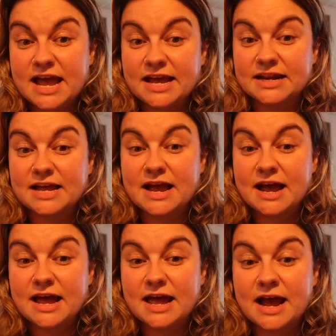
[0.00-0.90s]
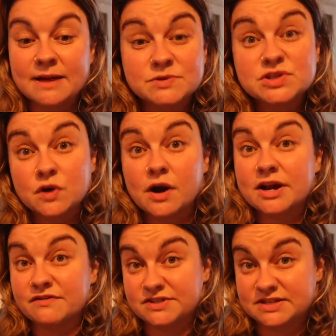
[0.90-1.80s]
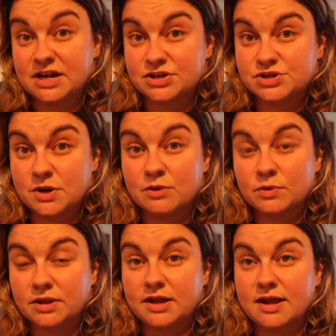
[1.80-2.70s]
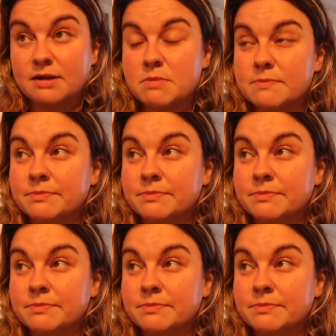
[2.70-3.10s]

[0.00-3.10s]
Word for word: And I'm sorry if it scares you. I really am.